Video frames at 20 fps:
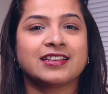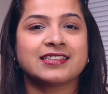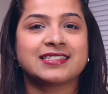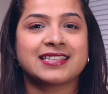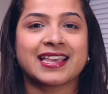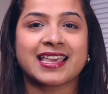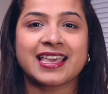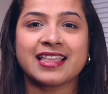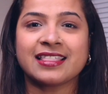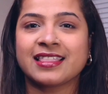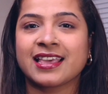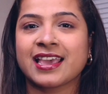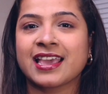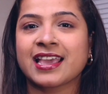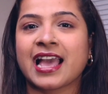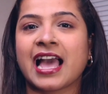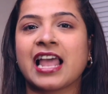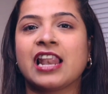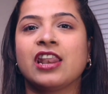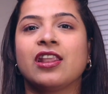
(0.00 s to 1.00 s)
The second
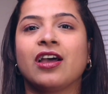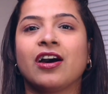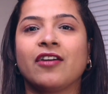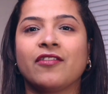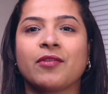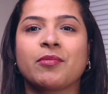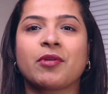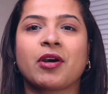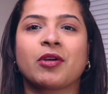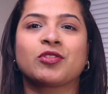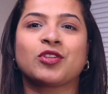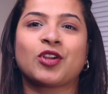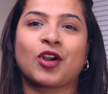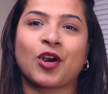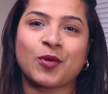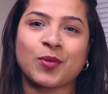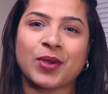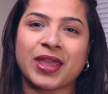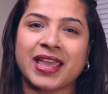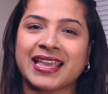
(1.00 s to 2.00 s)
thing I love about
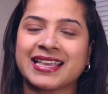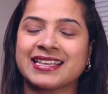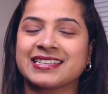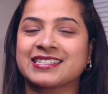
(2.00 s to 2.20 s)
Norway